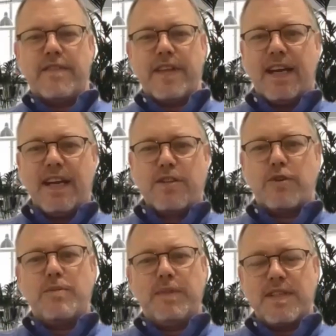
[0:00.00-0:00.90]
of that age
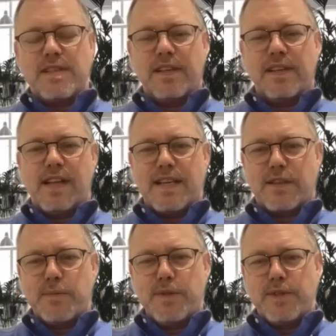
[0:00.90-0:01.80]
group listening to
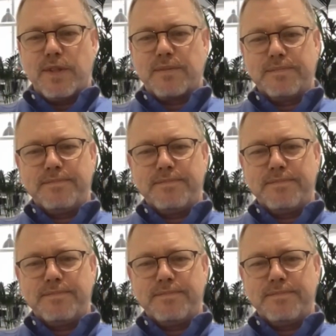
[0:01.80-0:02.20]
classical music.